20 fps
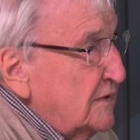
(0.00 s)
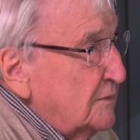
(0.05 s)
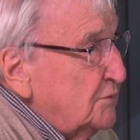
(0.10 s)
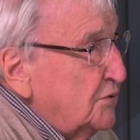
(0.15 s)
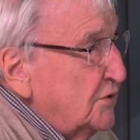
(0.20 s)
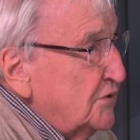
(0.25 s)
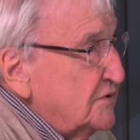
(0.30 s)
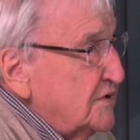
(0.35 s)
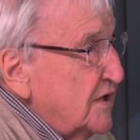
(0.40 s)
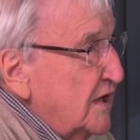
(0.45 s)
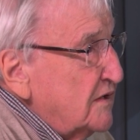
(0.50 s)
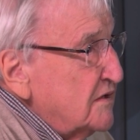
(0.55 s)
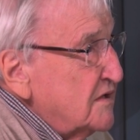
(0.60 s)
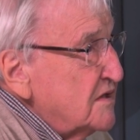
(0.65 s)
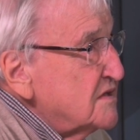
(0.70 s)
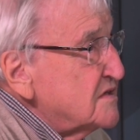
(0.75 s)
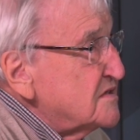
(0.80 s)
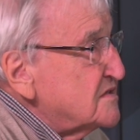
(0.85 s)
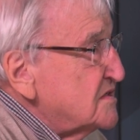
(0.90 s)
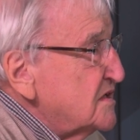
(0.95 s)
put down
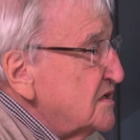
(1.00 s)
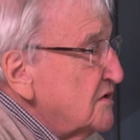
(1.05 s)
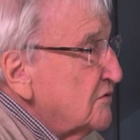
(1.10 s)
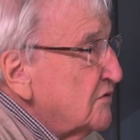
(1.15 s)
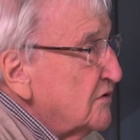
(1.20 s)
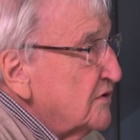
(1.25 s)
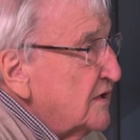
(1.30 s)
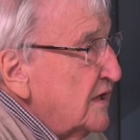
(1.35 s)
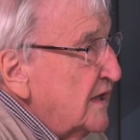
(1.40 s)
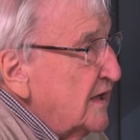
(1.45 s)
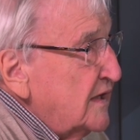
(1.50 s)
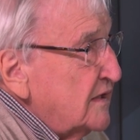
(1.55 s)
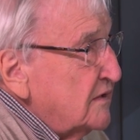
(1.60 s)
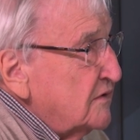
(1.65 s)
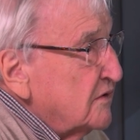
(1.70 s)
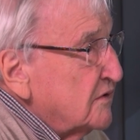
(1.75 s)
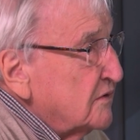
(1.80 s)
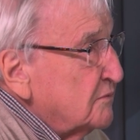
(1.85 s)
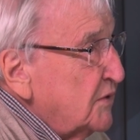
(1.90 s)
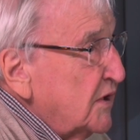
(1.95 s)
in the sea or on
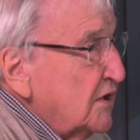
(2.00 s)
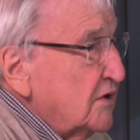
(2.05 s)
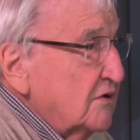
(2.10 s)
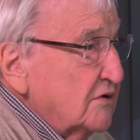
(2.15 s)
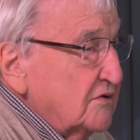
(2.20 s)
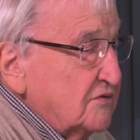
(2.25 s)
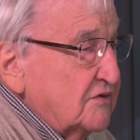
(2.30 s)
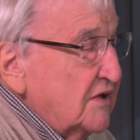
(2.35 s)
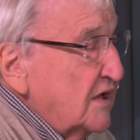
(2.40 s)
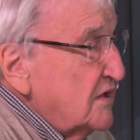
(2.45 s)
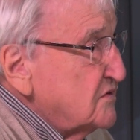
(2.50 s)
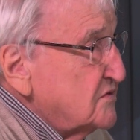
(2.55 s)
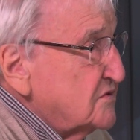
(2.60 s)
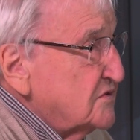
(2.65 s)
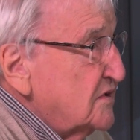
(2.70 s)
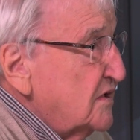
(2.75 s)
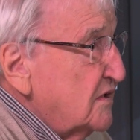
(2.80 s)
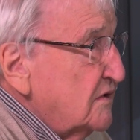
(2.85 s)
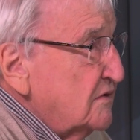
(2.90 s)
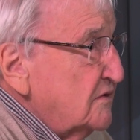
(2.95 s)
land, because
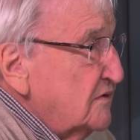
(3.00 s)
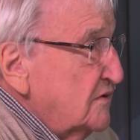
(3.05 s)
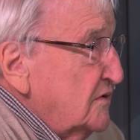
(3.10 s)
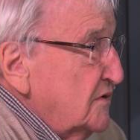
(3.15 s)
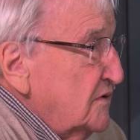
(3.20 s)
that's a